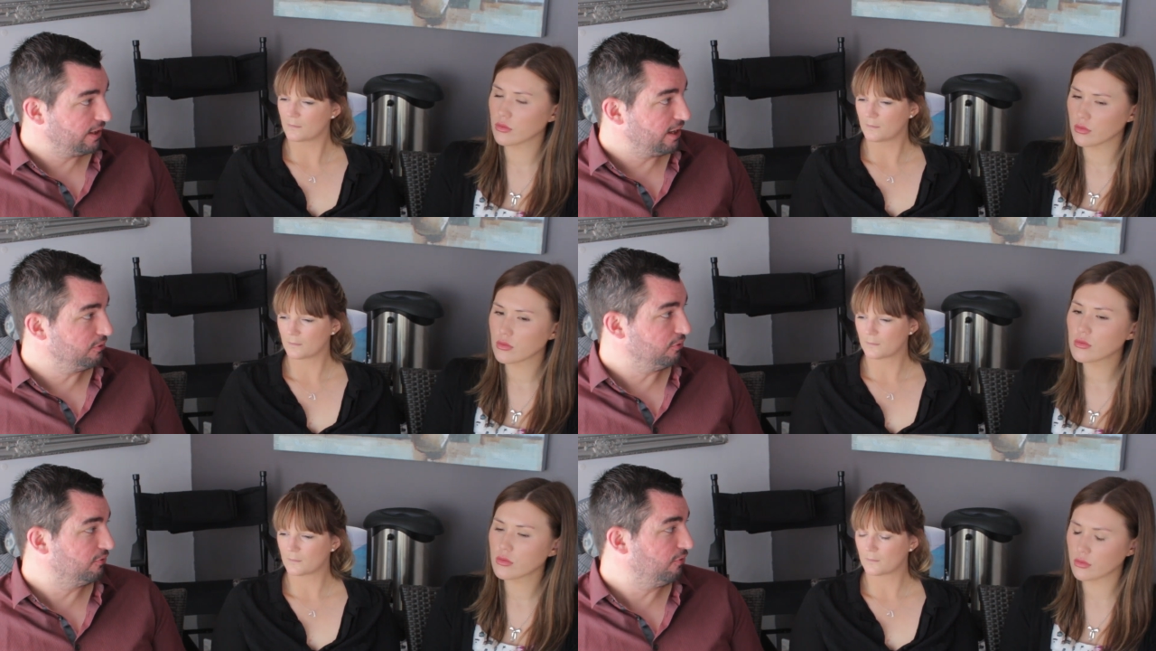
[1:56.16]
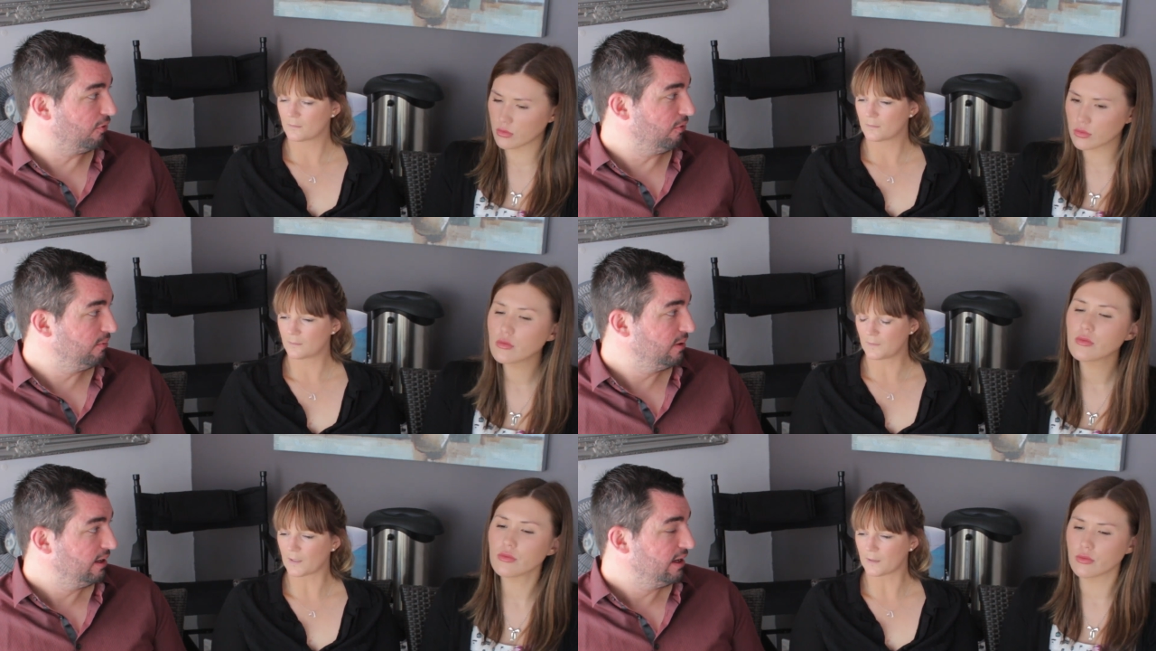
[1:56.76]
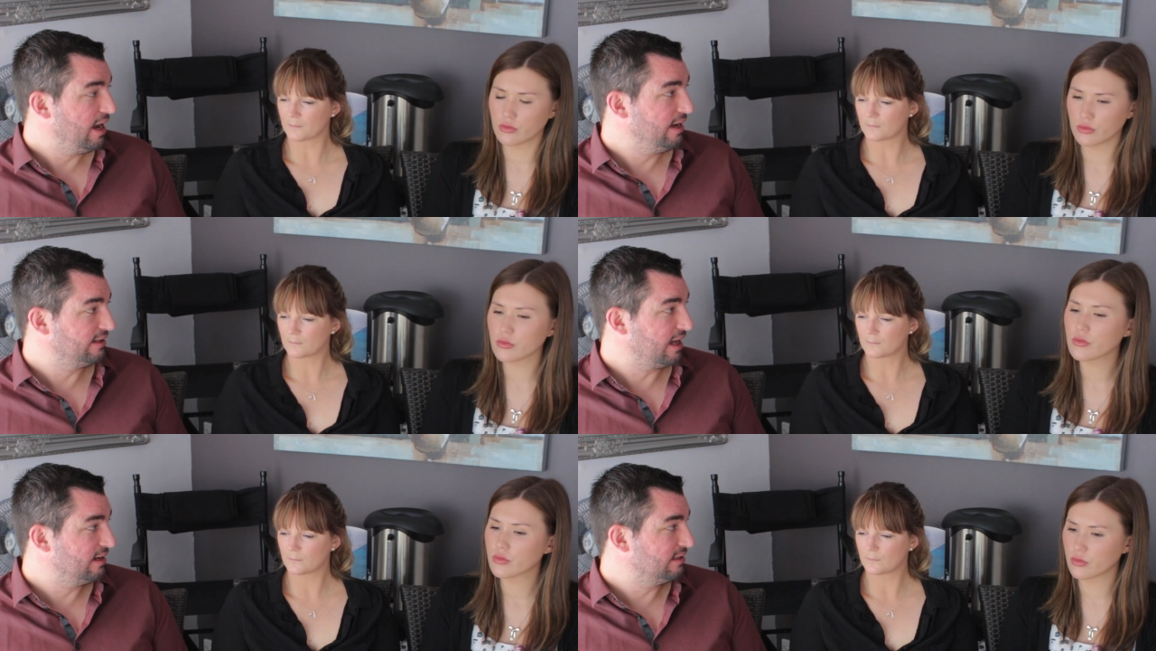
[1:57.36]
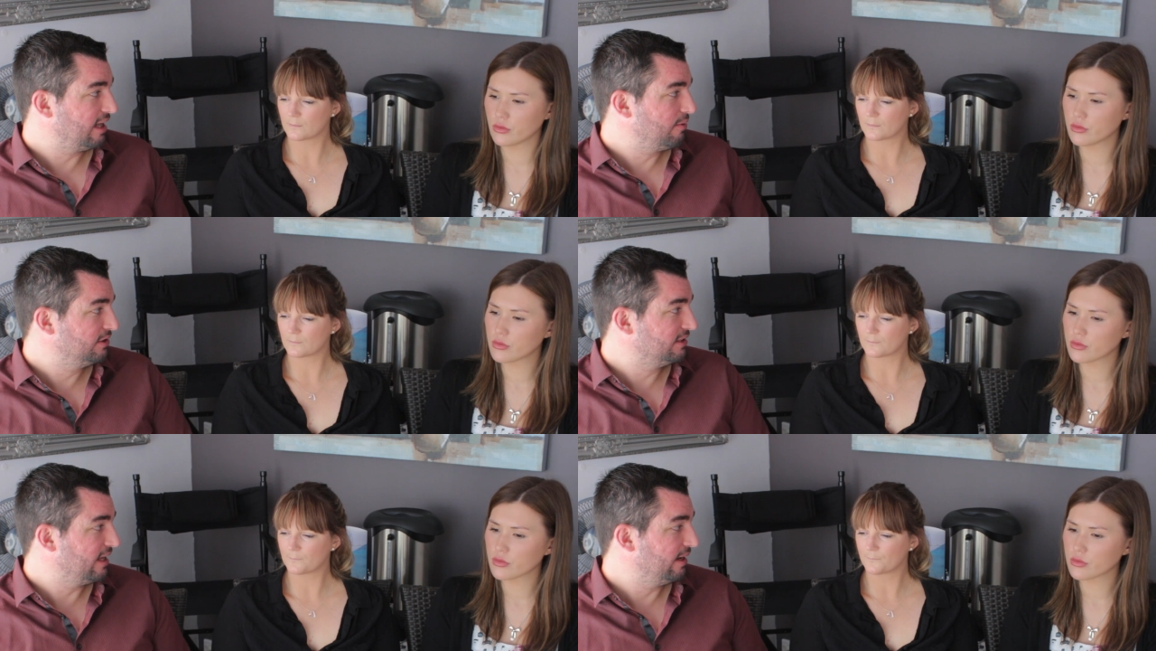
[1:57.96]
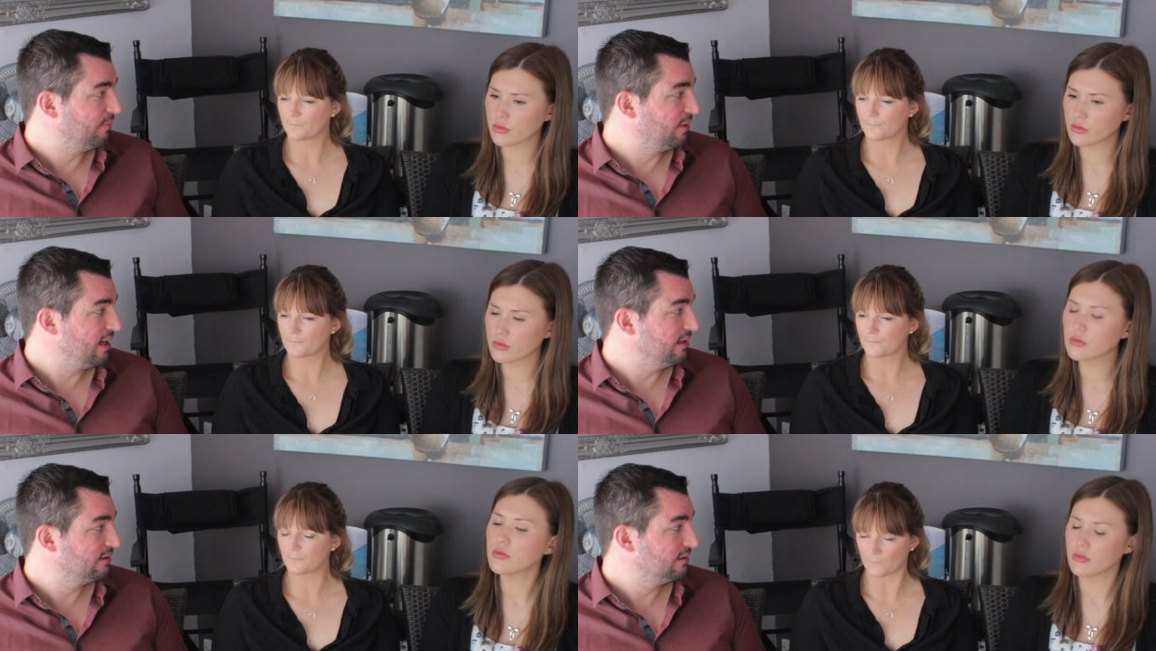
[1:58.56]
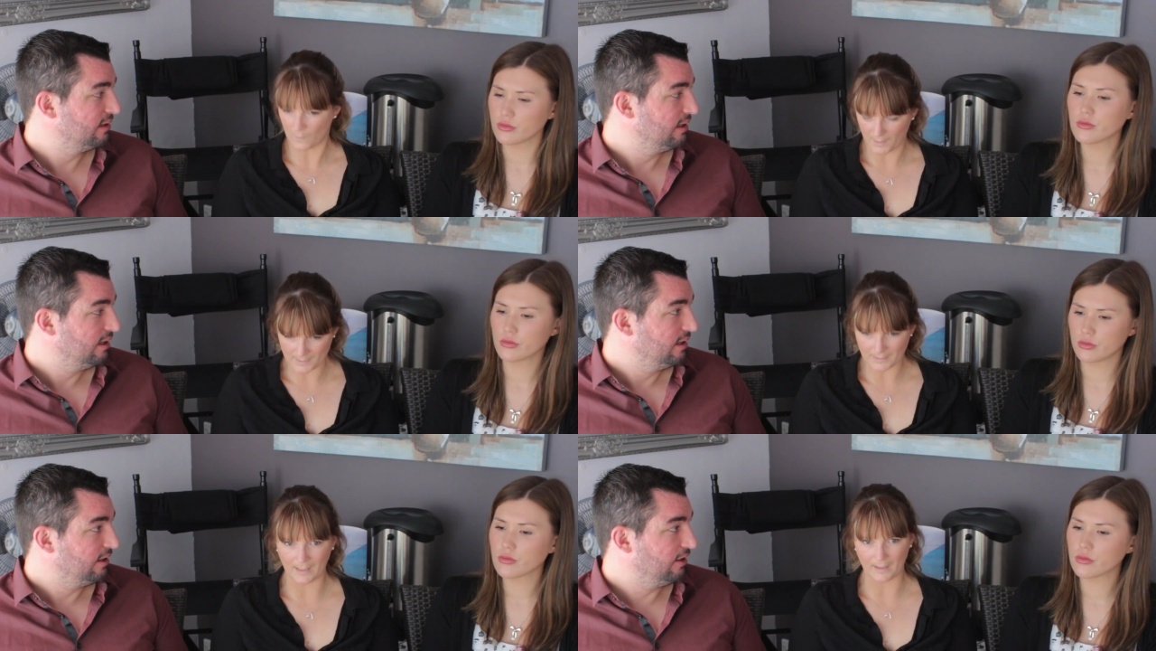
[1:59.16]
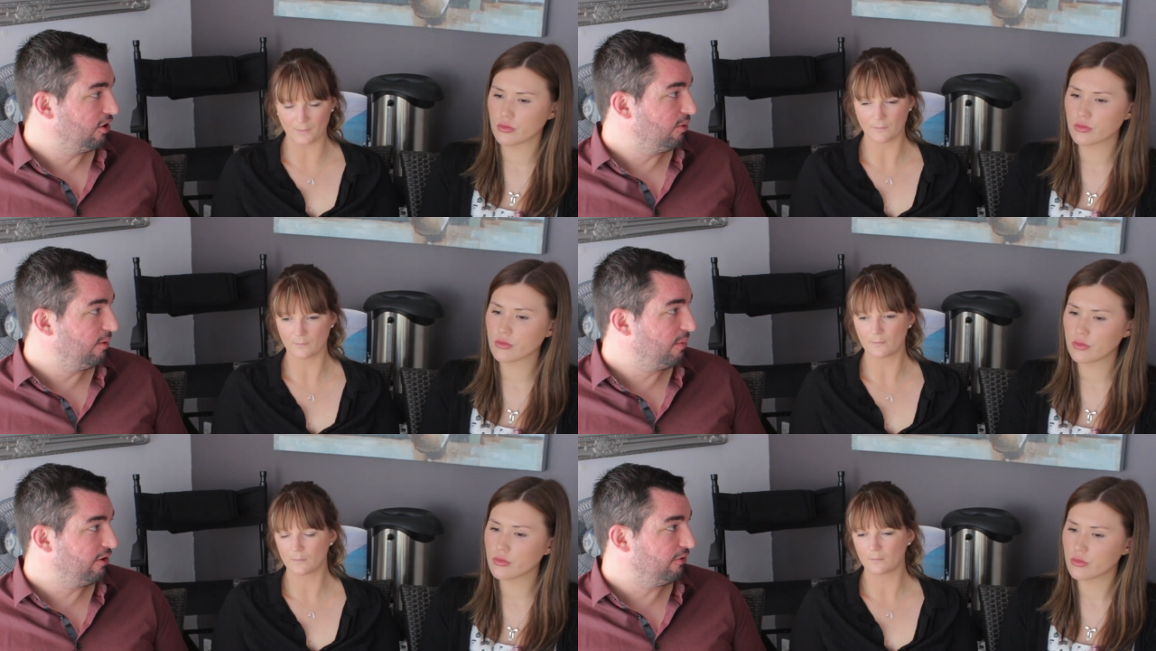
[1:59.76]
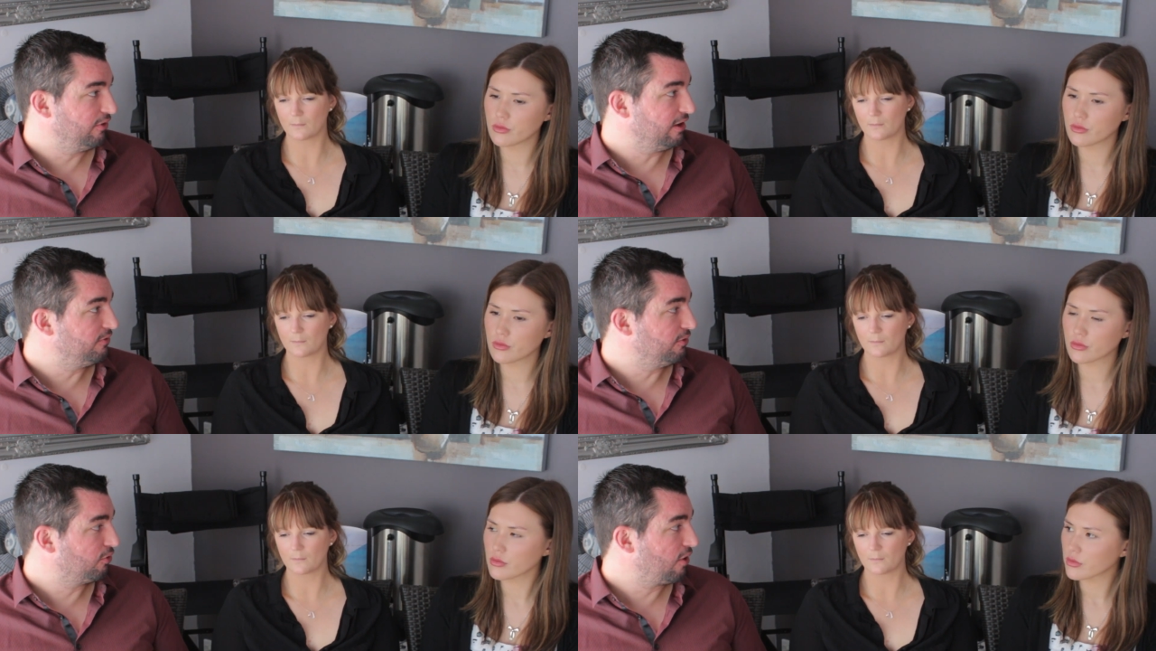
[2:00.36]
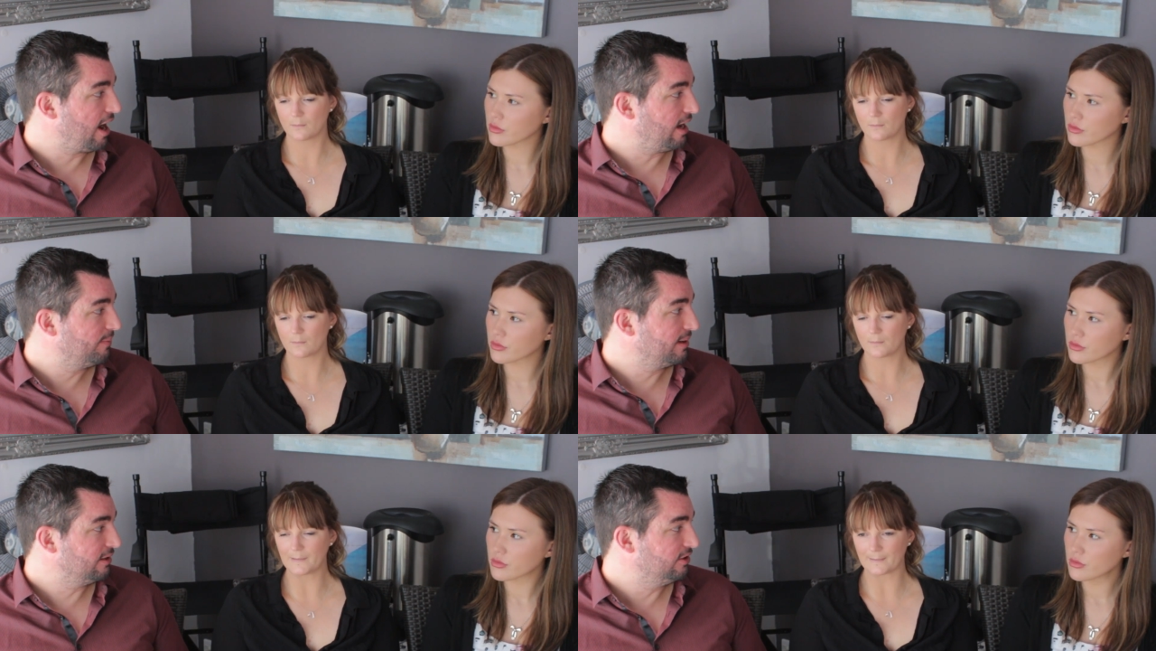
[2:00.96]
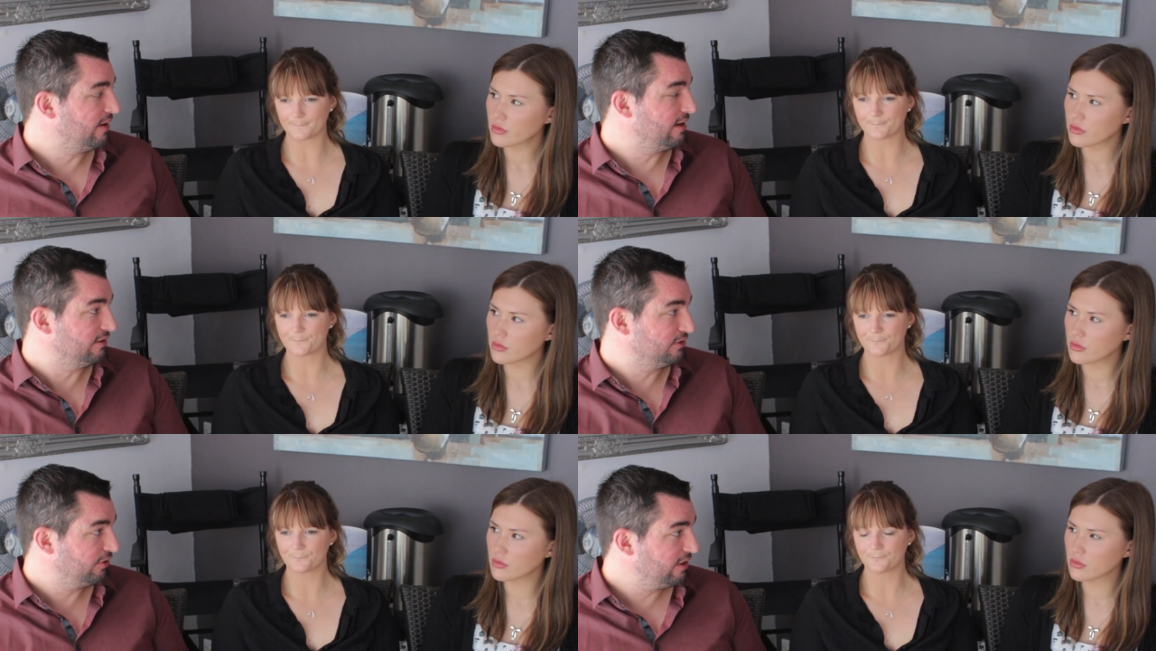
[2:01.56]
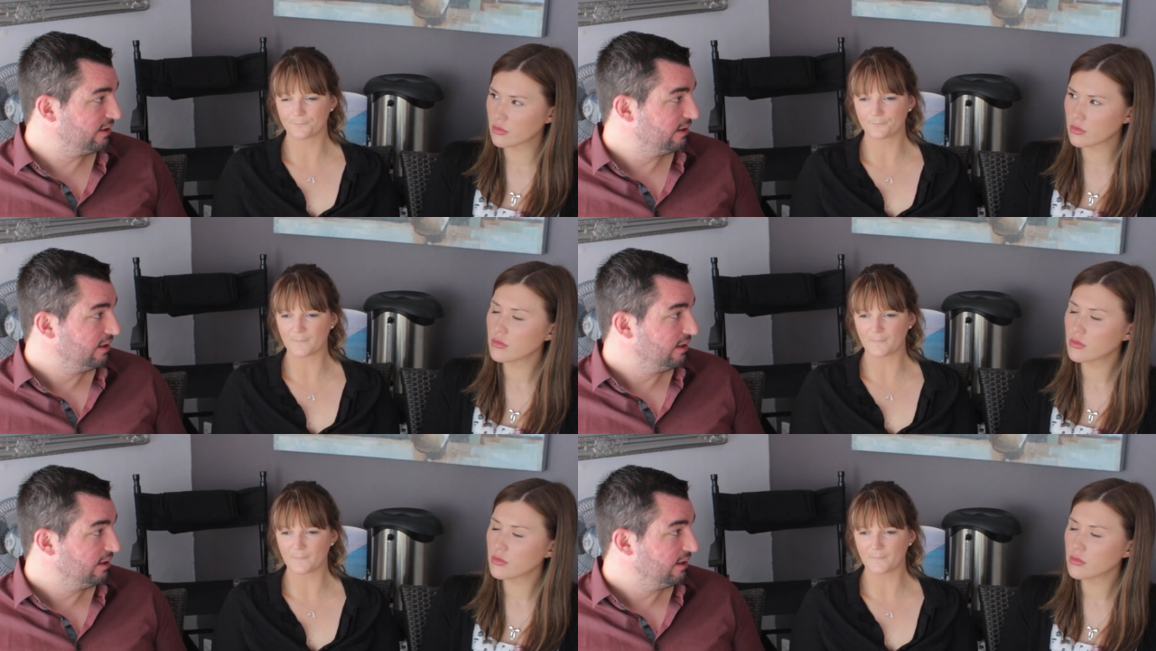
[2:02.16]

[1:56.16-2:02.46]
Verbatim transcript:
Speaker 1: fill out your form yeah. and just understand what's just taken place. Right, yeah. You know, it might not fully feel great, but at least yeah. you've understood it.